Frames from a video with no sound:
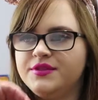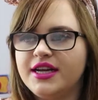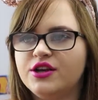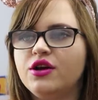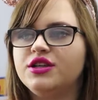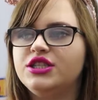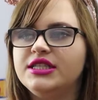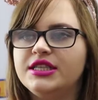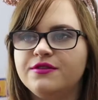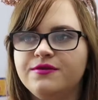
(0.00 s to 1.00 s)

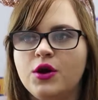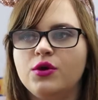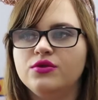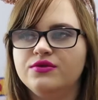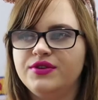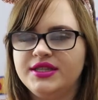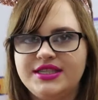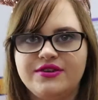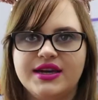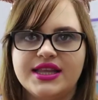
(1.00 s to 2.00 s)
technologies and evolve and
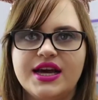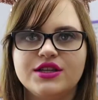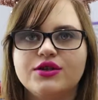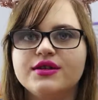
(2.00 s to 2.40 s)
stuff like that.